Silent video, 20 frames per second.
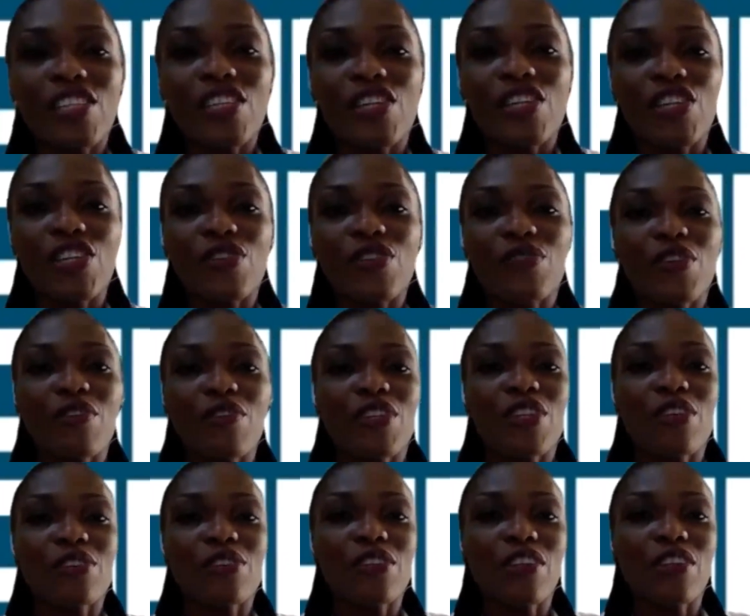You've given
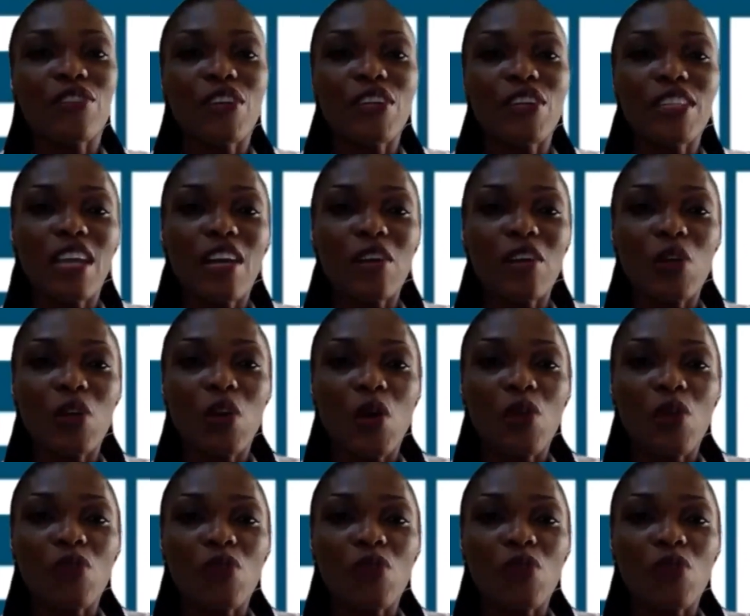us a rundown of